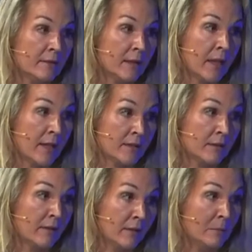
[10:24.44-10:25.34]
has
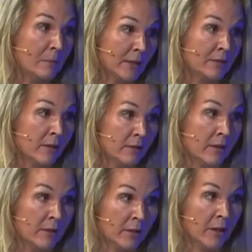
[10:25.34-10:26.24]
an impact
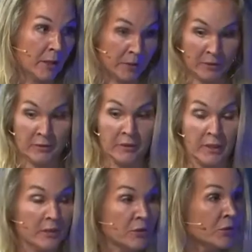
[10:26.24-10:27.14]
on our
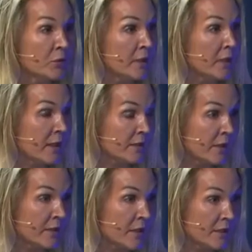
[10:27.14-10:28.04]
industry
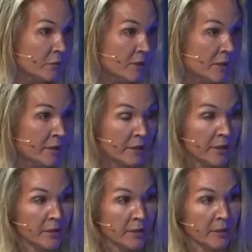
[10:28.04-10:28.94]
as we are
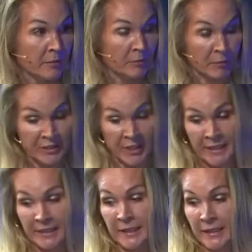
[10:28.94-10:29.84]

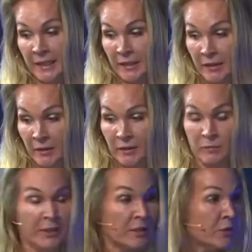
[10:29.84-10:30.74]
recycling and
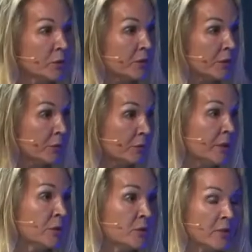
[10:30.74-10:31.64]
we are sorting for
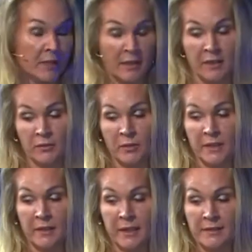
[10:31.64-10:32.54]
reuse and doing
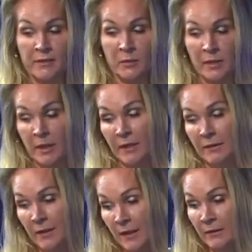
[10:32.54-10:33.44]
that. So at
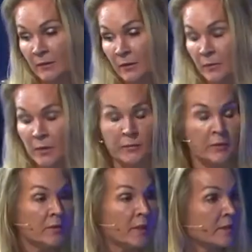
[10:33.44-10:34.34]
the end of the
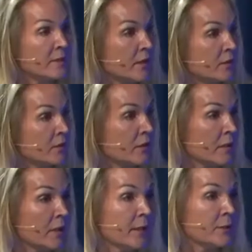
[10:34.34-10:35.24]
textiles
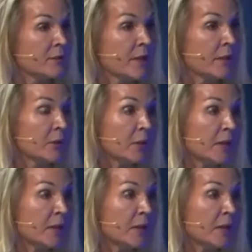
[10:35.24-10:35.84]
life cycle.